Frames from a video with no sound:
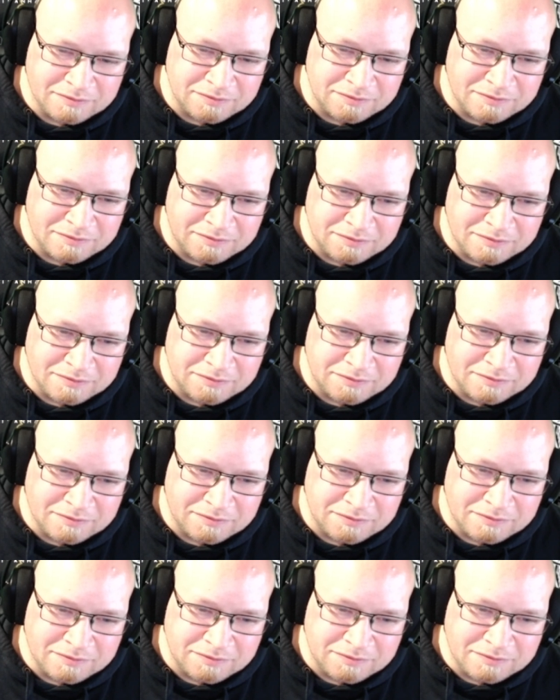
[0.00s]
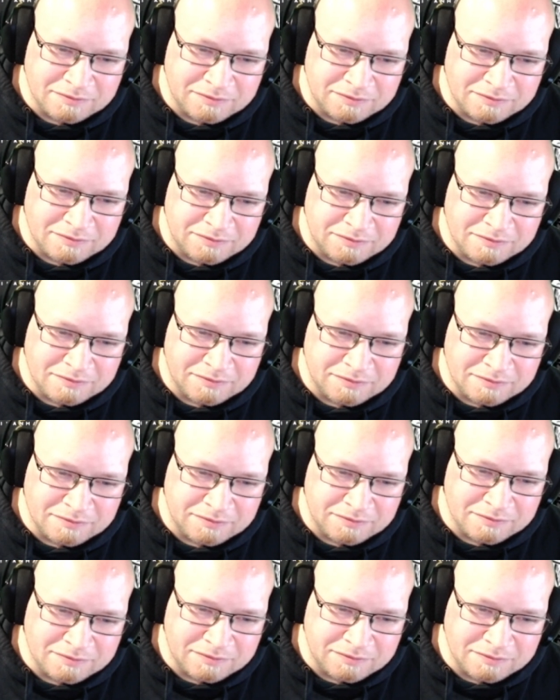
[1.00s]

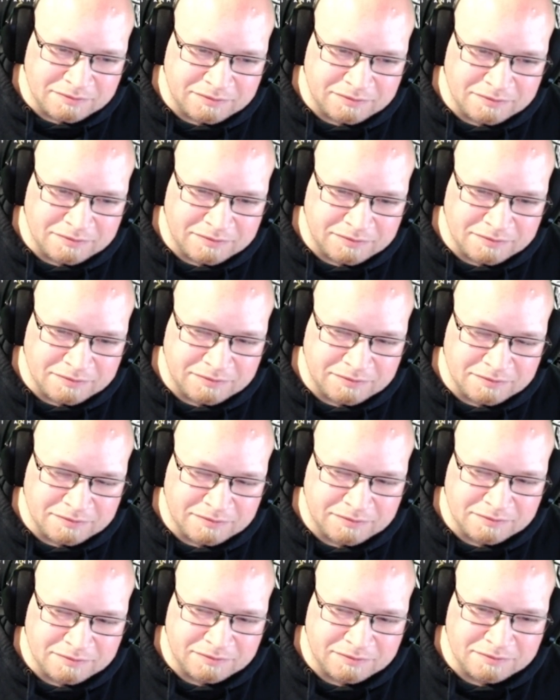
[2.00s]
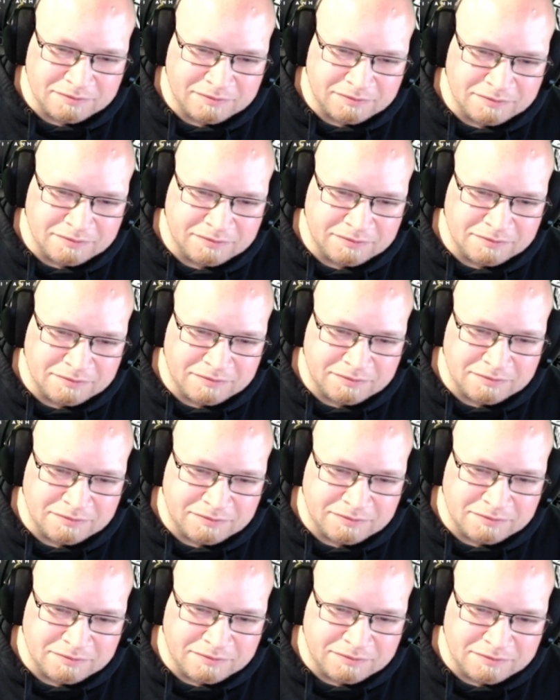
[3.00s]

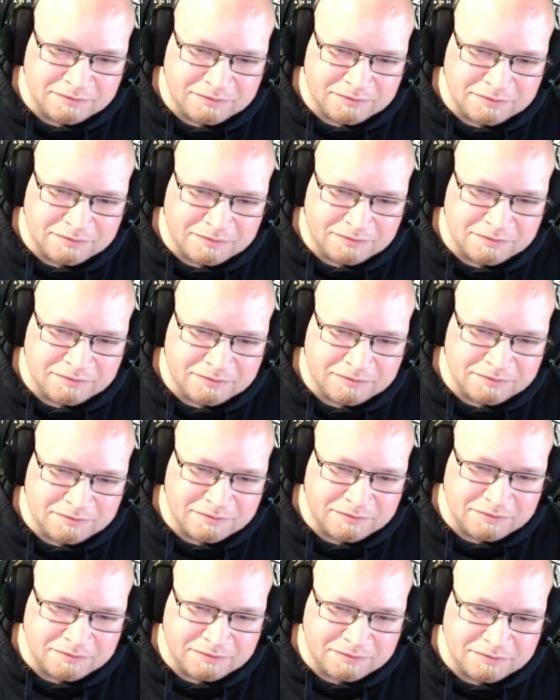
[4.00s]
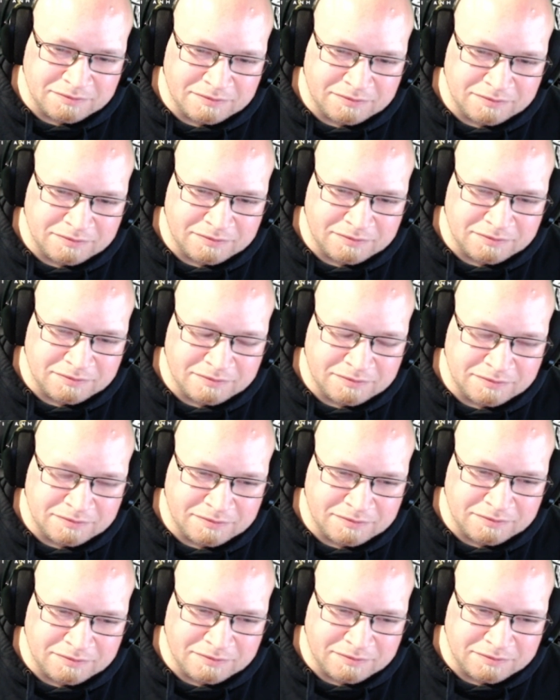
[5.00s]

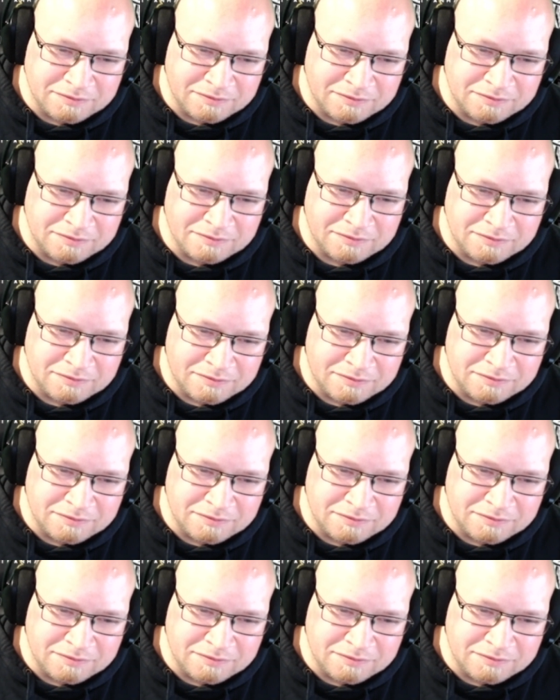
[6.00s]
(silent)